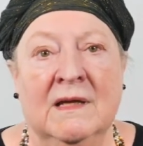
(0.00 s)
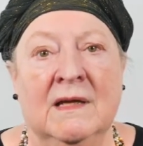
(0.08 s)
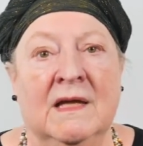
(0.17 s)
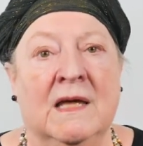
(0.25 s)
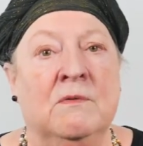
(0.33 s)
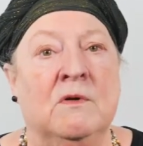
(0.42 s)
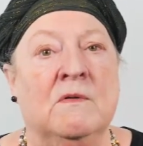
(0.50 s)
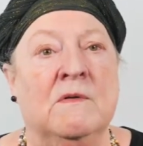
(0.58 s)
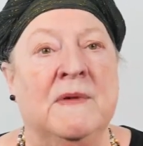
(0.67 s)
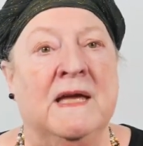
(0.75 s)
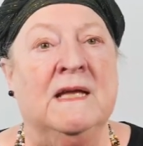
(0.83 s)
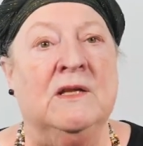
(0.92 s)
He will
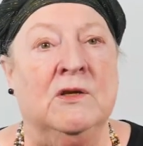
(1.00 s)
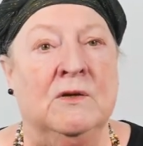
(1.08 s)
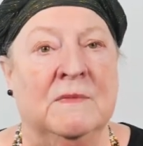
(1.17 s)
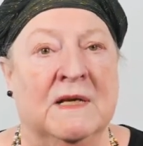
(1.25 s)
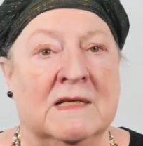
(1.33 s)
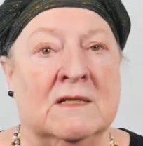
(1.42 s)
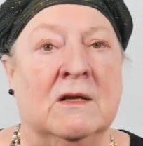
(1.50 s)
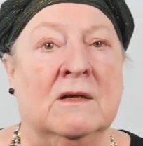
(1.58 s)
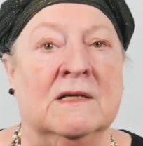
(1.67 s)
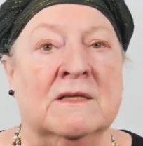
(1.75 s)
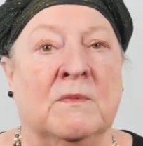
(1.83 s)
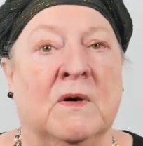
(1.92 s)
remain human as
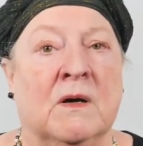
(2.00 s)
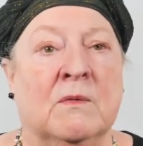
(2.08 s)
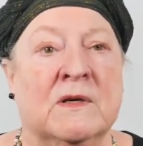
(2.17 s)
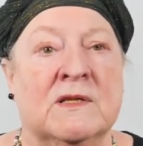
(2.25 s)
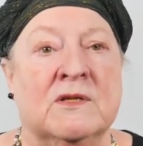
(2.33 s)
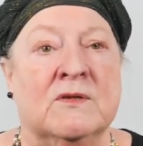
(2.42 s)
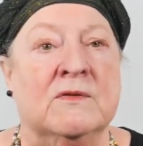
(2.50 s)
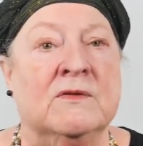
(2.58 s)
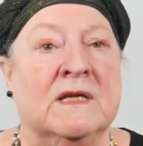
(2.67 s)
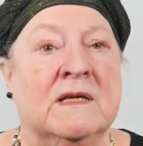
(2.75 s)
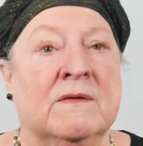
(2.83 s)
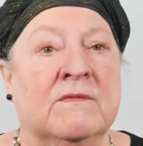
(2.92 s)
long as Barbara is true
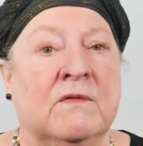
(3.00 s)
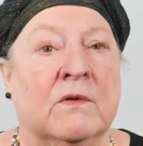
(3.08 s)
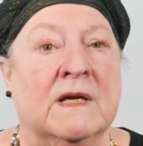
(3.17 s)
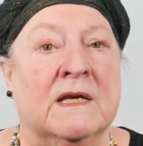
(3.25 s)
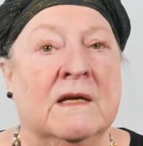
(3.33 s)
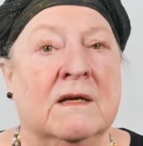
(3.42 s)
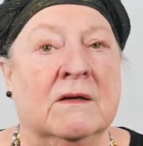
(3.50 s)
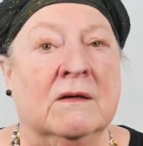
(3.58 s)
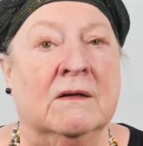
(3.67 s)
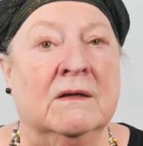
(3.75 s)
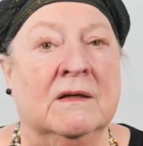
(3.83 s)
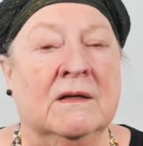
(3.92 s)
to him for a
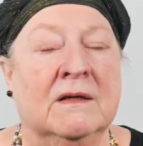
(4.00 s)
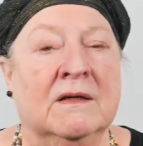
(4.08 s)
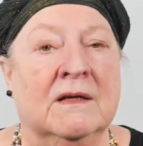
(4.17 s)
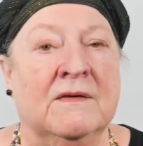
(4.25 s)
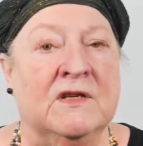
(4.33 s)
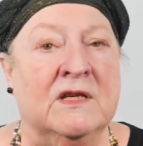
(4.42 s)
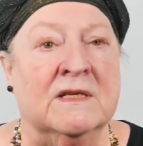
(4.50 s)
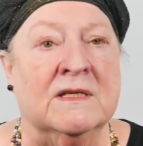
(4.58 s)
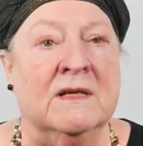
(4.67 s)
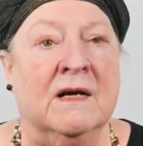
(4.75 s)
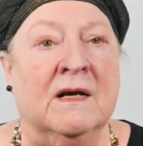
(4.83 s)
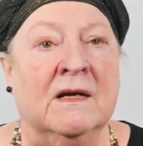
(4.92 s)
year. If she is
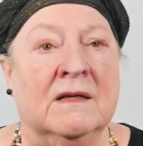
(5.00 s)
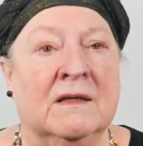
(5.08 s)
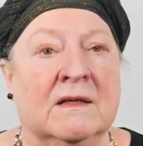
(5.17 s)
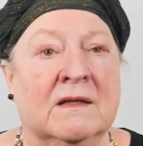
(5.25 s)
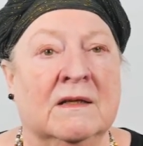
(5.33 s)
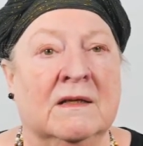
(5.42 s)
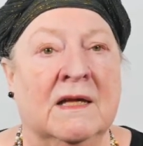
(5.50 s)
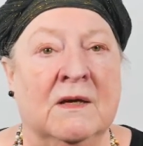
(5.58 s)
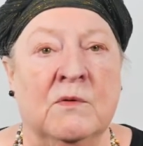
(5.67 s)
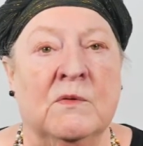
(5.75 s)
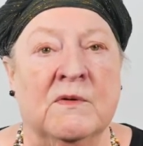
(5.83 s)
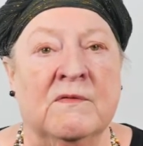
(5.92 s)
not, he
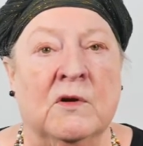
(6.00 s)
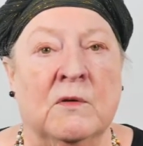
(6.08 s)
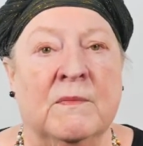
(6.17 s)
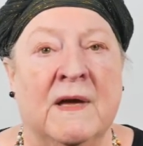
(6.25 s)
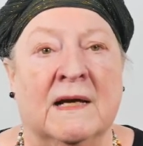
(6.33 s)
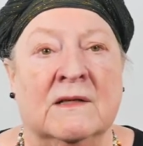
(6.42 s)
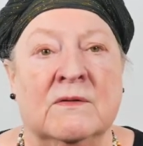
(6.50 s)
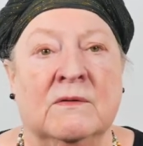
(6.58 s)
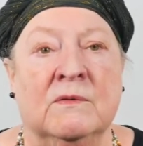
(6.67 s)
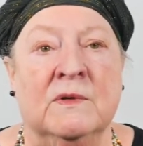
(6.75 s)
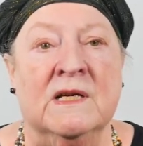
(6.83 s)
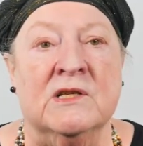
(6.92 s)
will revert back to a
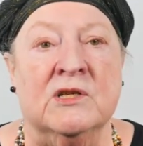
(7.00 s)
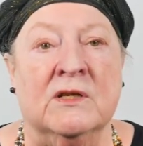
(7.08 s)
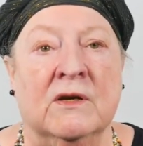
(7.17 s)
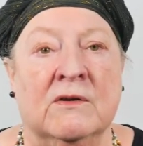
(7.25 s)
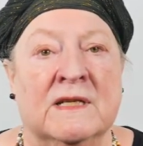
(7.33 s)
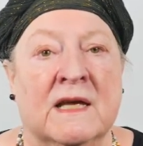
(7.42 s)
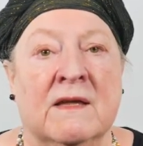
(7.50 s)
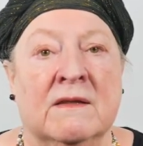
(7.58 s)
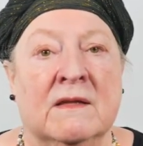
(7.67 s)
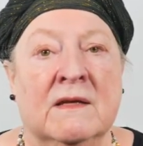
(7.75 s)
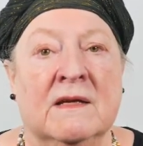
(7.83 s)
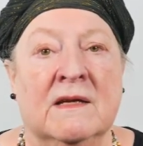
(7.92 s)
witch, and her death
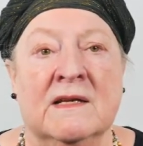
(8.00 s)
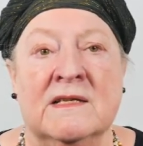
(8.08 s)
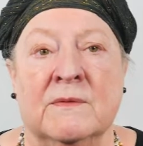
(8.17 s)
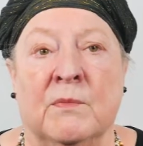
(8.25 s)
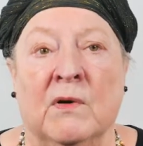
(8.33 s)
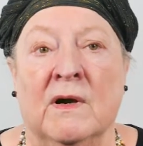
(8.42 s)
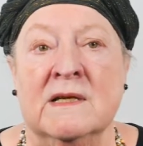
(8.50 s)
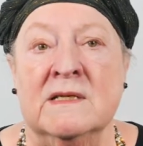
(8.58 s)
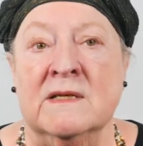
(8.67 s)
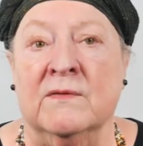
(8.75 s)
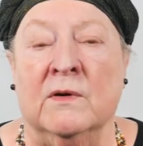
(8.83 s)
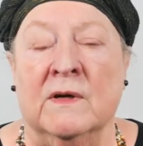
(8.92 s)
is the price
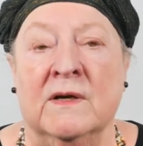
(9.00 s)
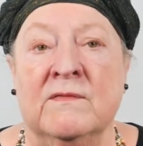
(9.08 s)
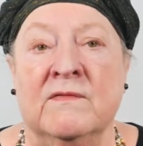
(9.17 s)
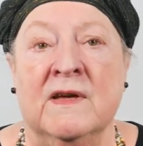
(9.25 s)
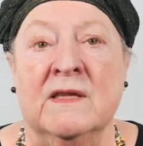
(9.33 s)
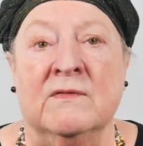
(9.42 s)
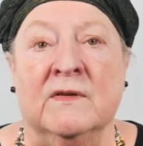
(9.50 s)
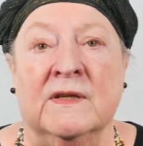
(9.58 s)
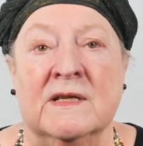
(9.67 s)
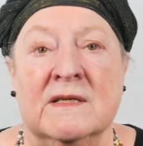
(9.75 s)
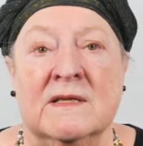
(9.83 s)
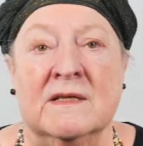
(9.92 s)
of her
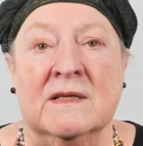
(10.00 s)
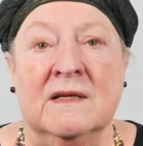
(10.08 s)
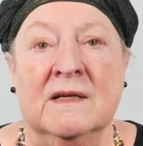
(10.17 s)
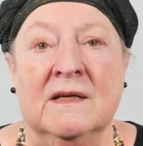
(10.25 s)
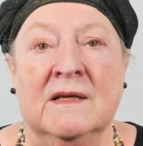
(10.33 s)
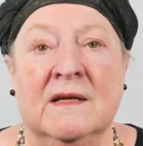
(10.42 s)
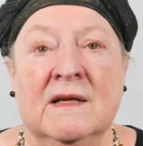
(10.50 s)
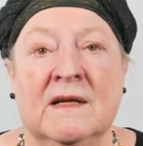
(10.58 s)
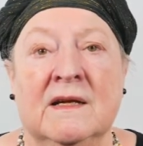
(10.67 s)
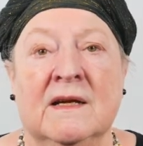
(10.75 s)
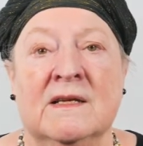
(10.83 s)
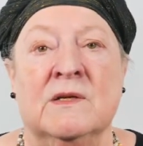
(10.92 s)
unfaithfulness.
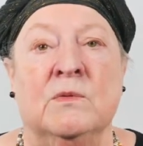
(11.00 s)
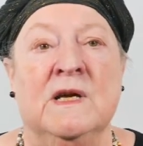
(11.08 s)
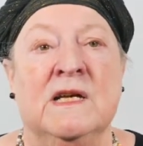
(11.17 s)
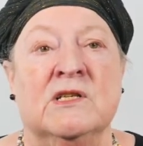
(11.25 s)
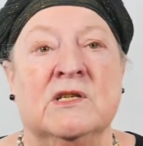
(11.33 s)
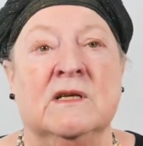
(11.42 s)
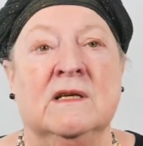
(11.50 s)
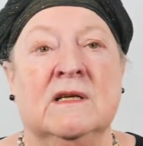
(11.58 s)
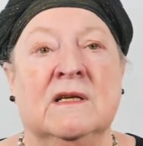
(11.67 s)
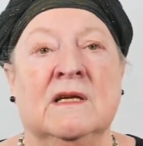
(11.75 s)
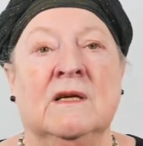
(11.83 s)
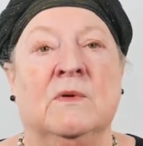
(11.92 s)
As a witch,
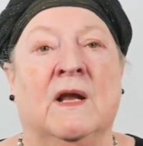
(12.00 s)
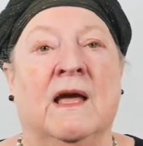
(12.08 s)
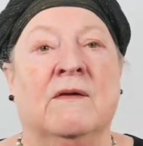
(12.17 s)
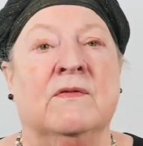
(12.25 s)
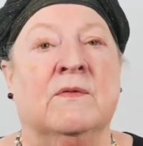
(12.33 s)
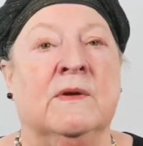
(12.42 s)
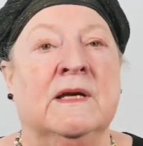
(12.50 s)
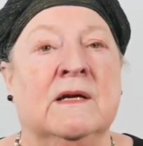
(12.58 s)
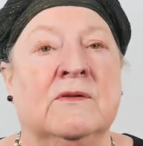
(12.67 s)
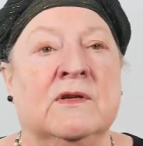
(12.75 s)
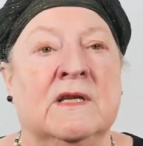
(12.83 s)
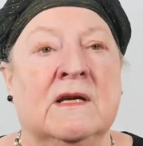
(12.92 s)
he will have
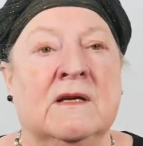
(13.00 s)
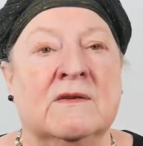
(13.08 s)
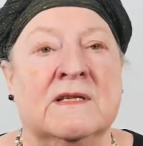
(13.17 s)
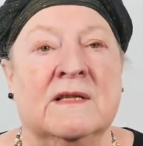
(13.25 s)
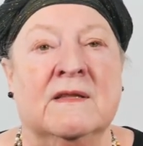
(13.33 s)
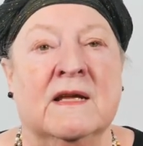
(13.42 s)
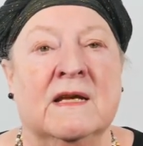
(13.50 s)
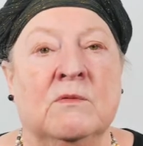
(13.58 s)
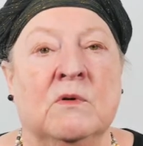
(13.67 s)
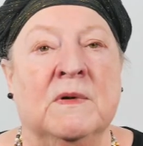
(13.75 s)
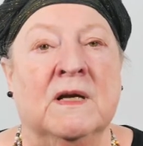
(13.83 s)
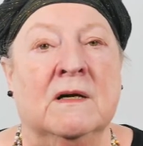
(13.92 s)
300 years, and then he
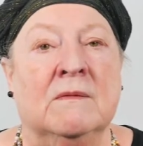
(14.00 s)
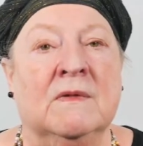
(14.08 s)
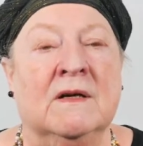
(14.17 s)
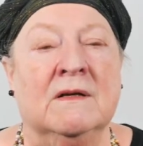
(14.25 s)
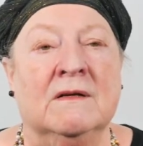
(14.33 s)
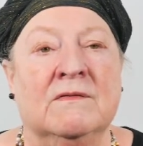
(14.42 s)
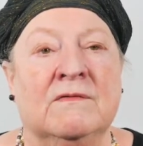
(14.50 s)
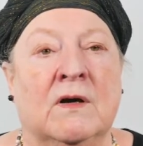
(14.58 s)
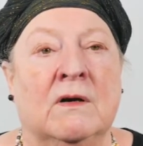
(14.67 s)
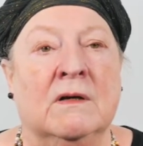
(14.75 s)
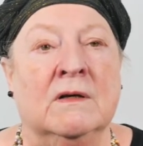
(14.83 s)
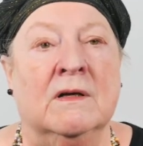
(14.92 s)
will become
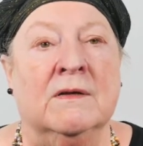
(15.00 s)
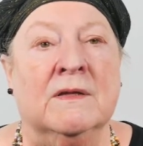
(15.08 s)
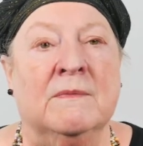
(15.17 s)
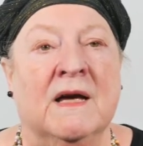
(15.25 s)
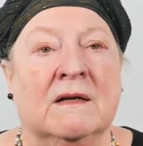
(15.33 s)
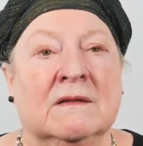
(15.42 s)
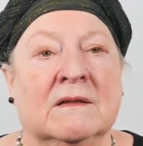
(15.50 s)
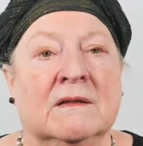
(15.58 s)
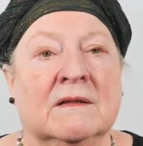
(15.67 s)
fog on the mountain.